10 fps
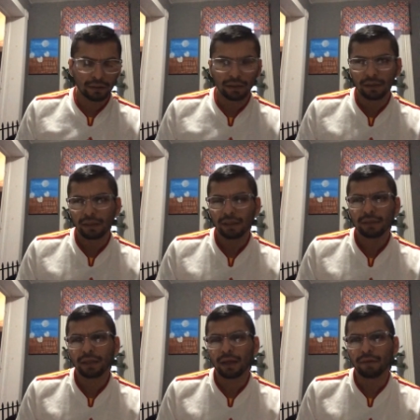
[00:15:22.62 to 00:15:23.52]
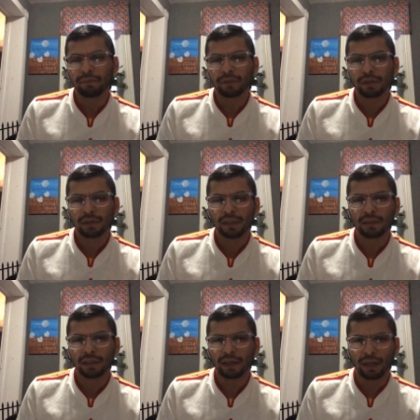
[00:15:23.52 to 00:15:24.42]
This
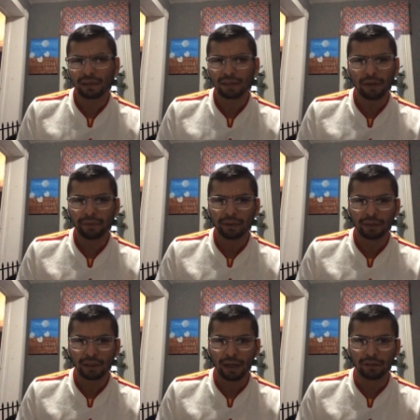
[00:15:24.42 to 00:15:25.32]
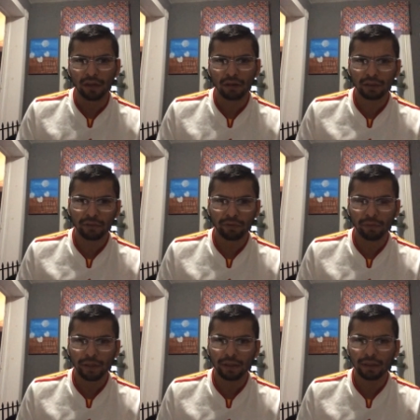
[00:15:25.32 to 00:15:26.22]
system has never adopted for
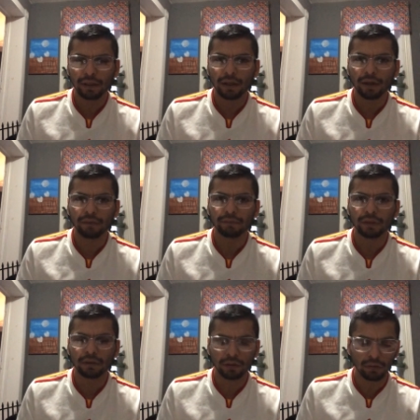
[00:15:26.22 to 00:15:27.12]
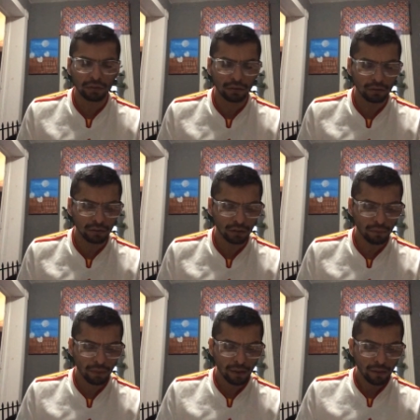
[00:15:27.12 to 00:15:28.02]
many institutions,
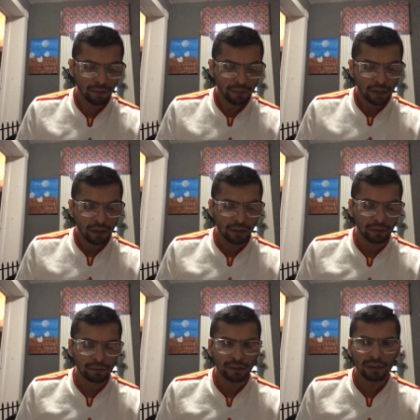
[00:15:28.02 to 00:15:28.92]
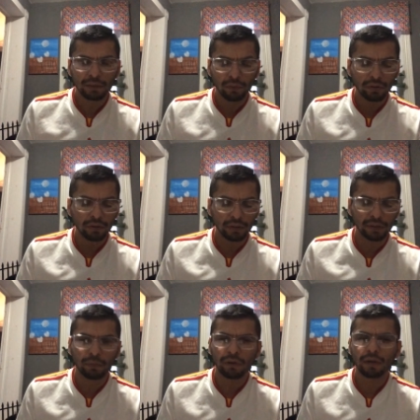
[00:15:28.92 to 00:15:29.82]
and it's
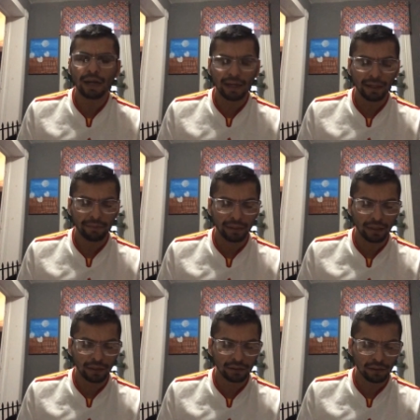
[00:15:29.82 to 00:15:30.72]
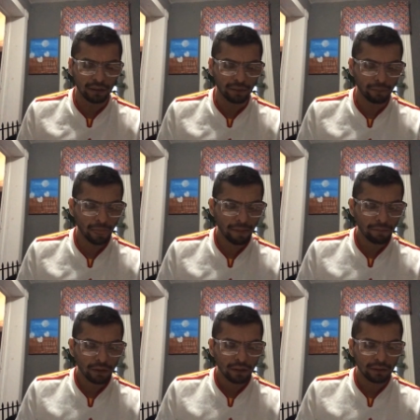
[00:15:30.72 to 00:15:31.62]
more likely because
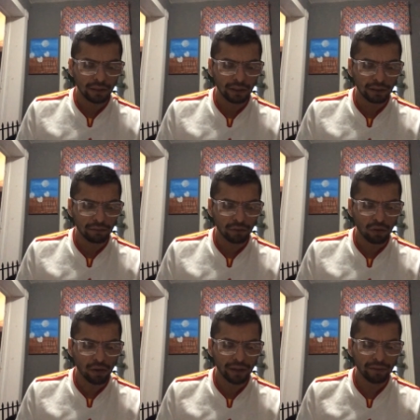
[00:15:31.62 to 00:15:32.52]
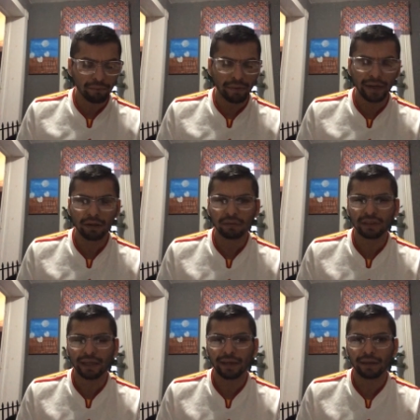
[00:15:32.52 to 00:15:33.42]
they require manual
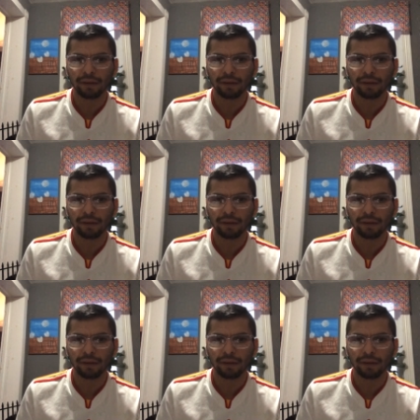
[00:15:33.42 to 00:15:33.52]
data